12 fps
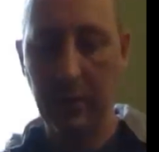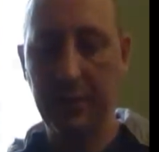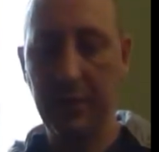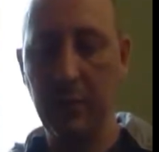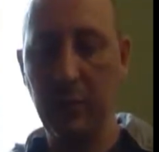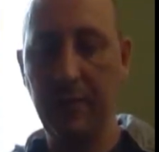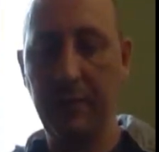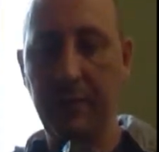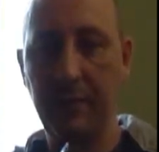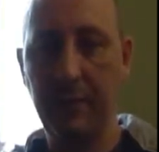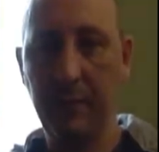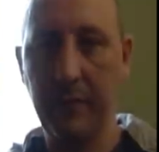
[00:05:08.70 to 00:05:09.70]
And like I say,
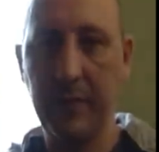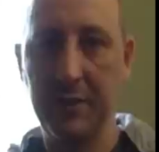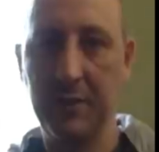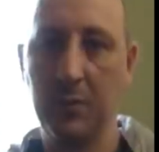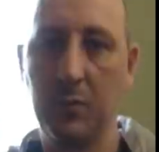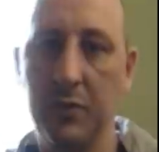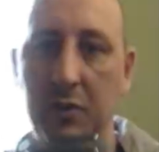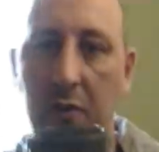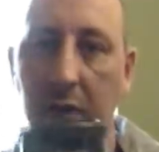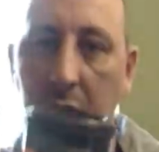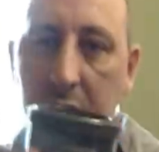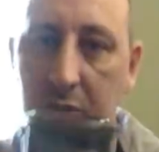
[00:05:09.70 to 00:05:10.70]
with this,
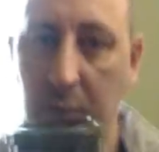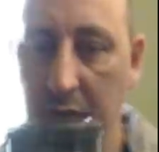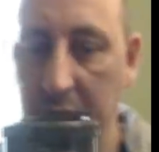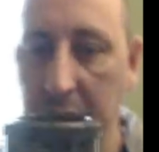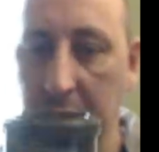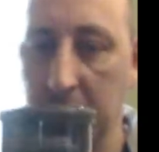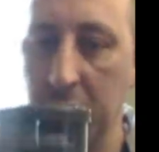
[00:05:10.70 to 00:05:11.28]
which I noticed in my